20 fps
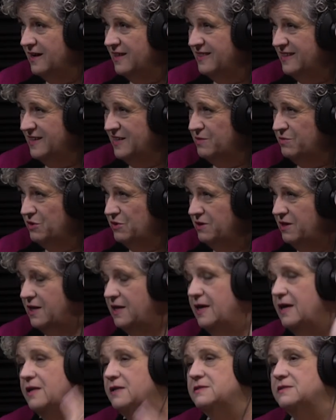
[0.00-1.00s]
I think
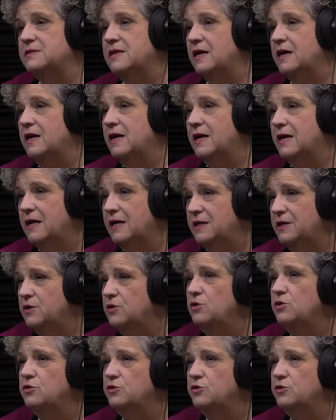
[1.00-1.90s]
community ed is kind of